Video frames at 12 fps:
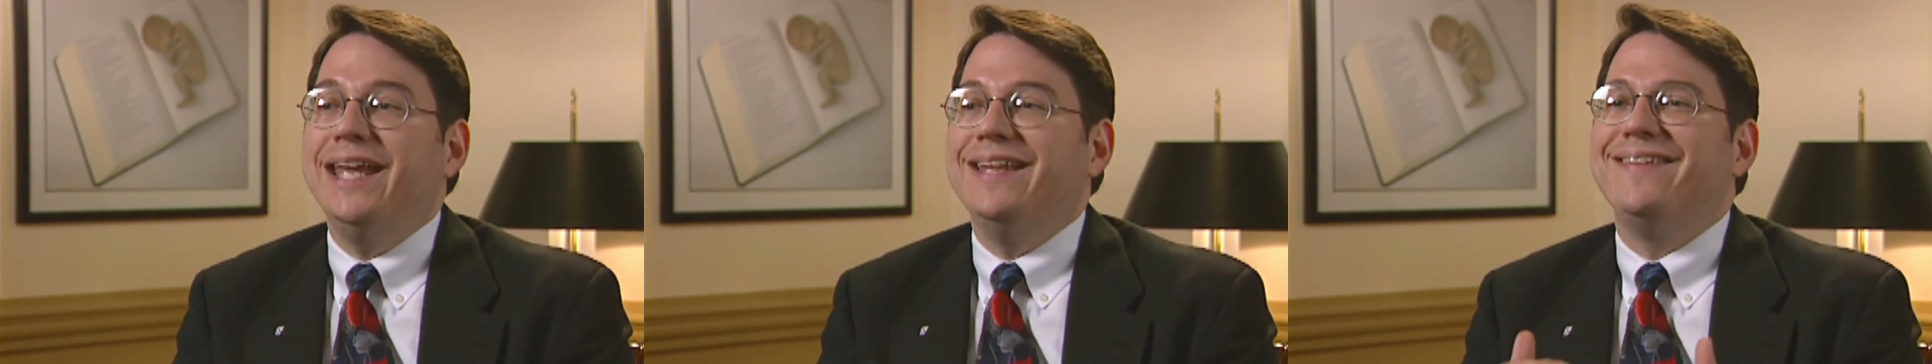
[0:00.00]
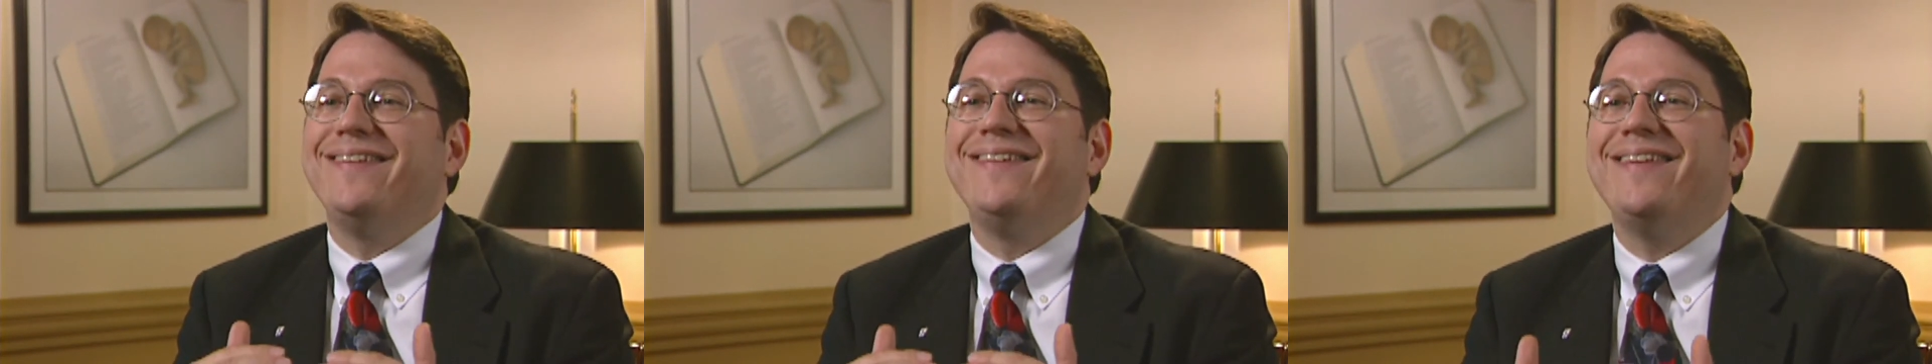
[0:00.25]

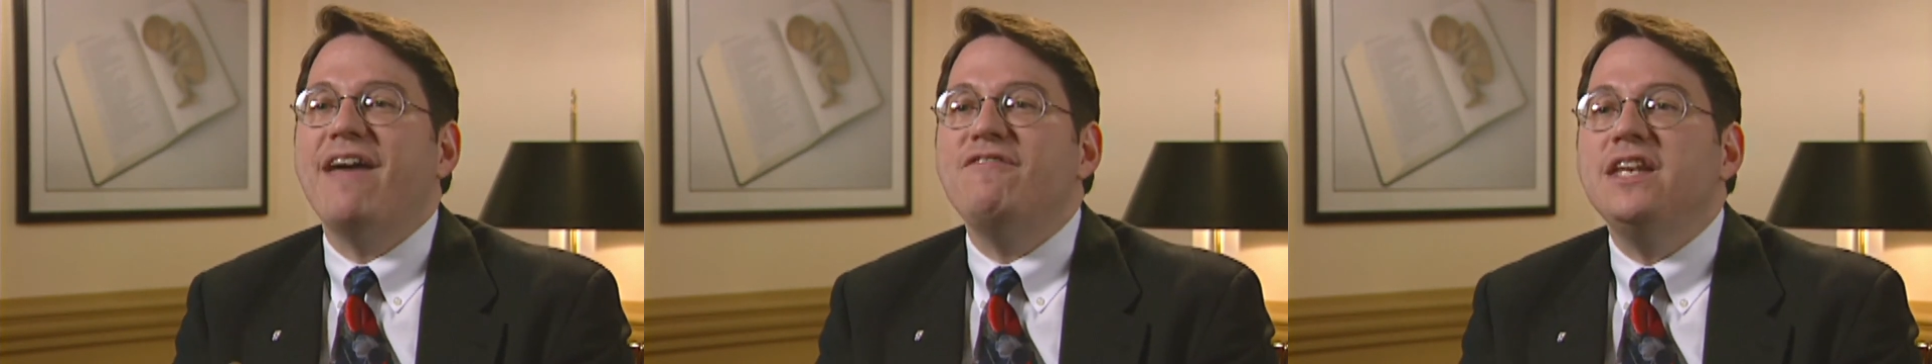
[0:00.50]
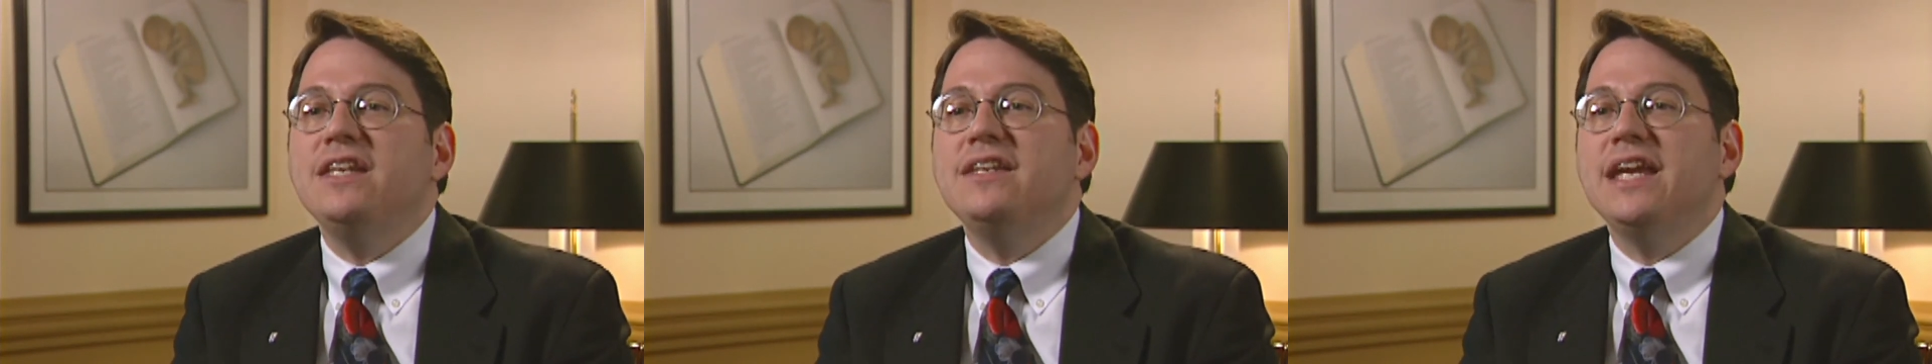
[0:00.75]
in
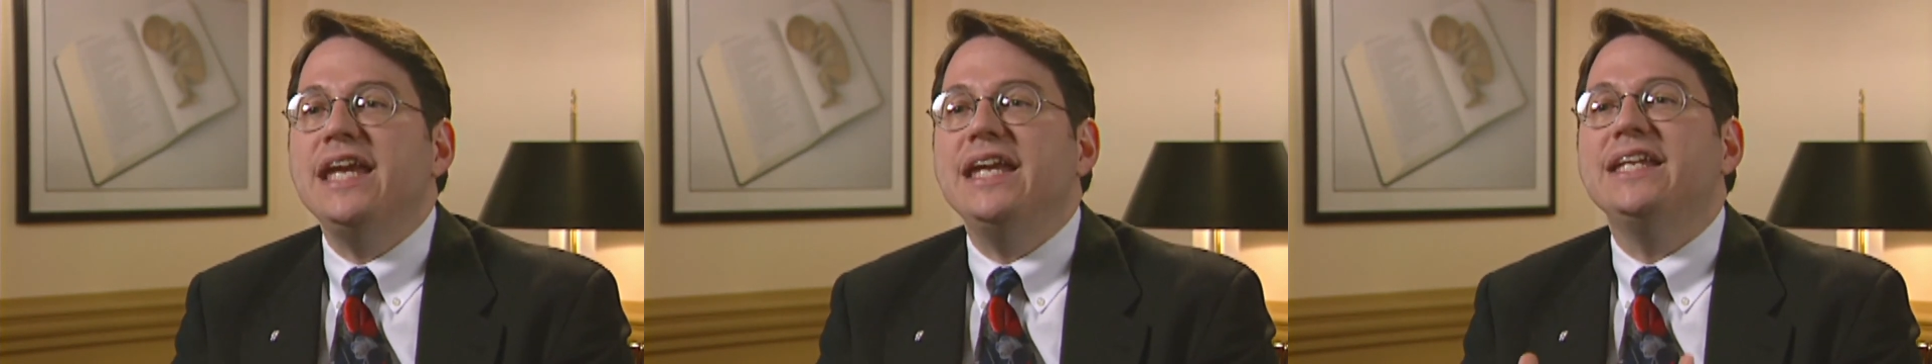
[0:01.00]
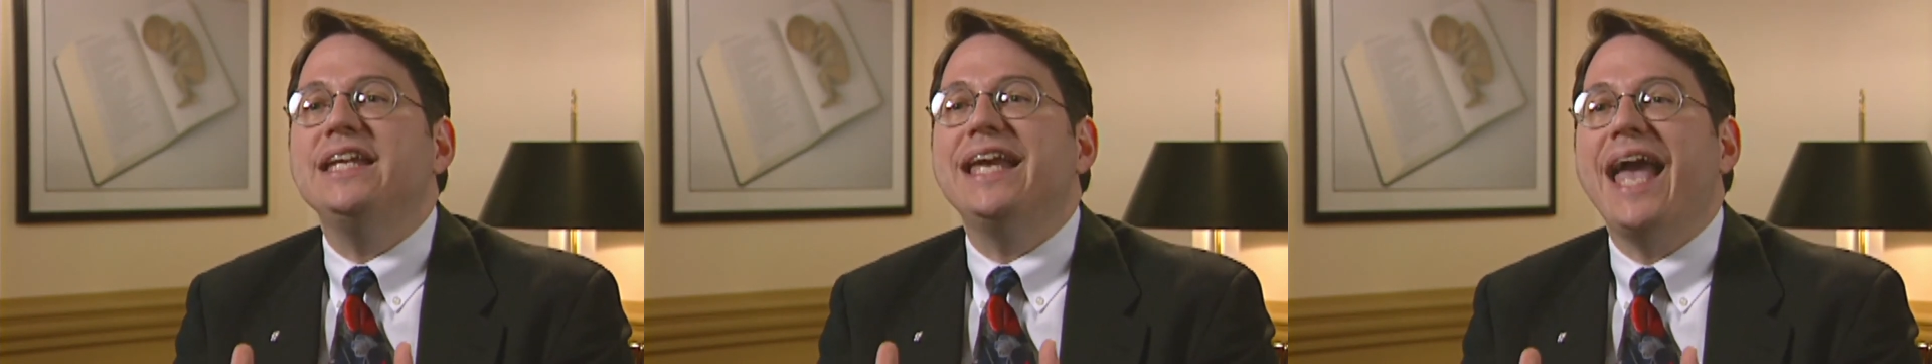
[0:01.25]

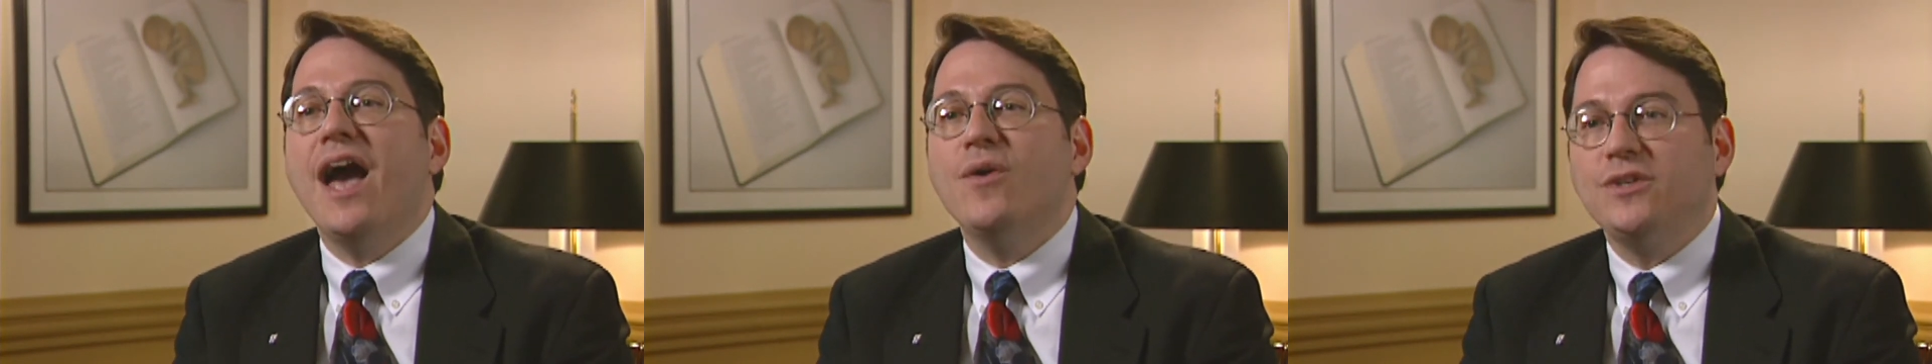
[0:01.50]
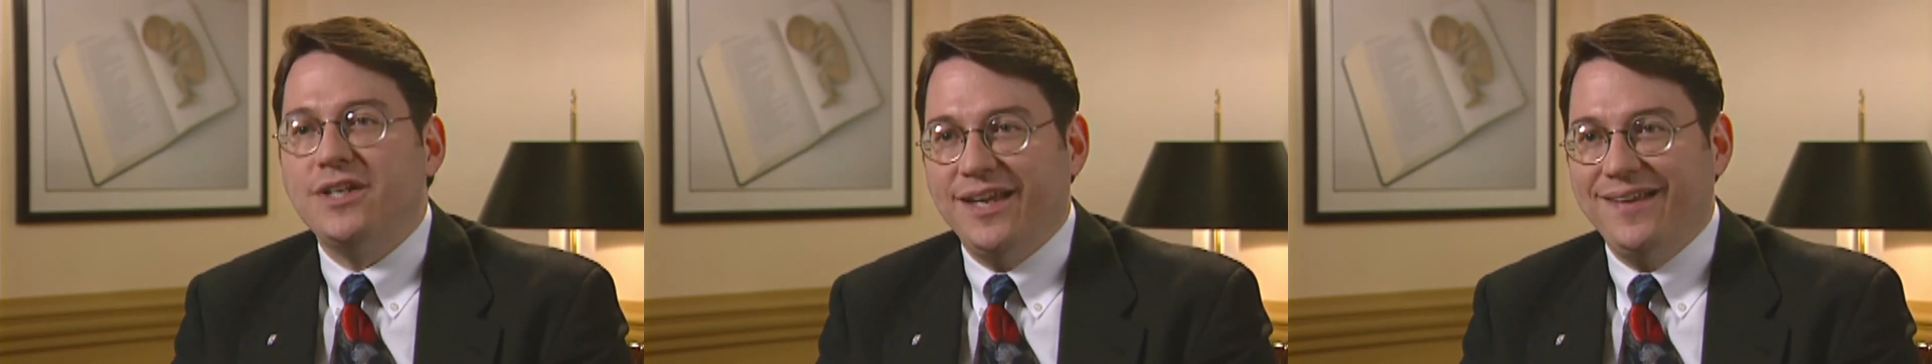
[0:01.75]
seventeen
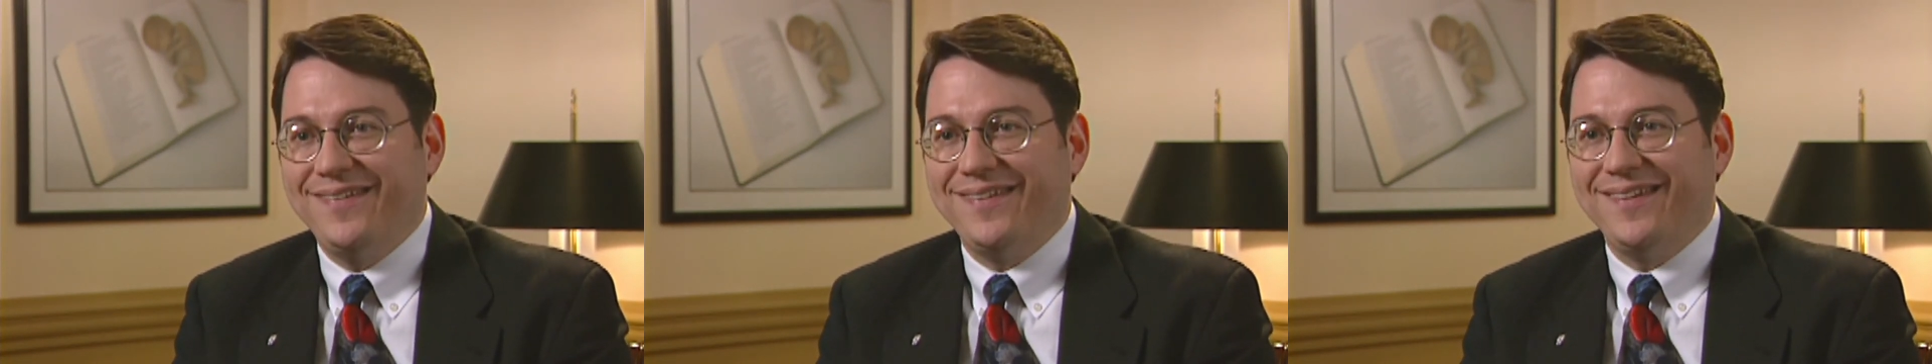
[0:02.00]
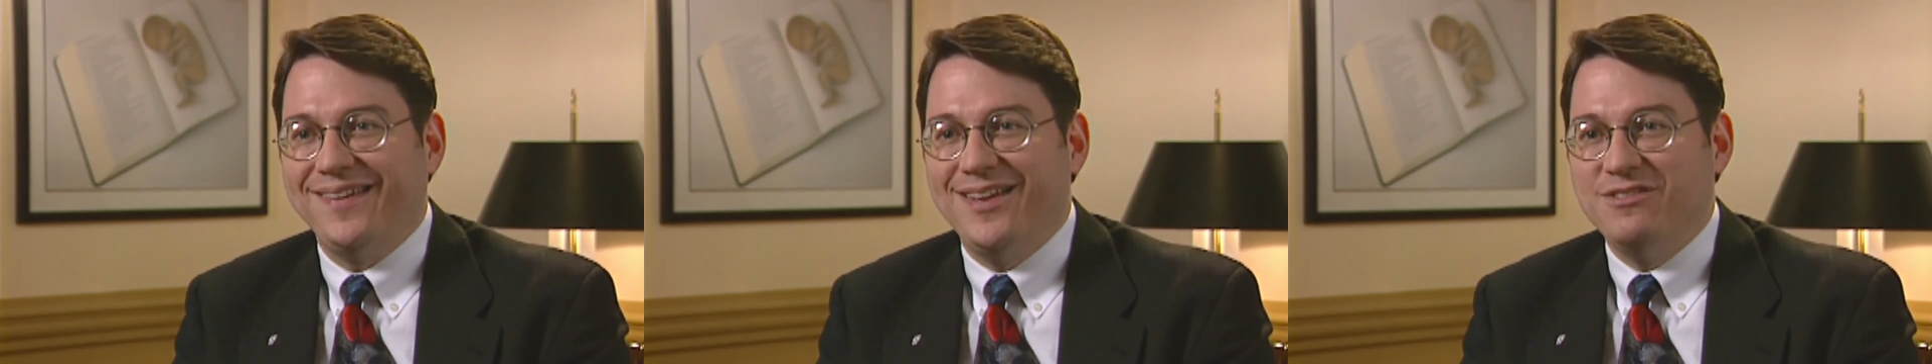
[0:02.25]
counties,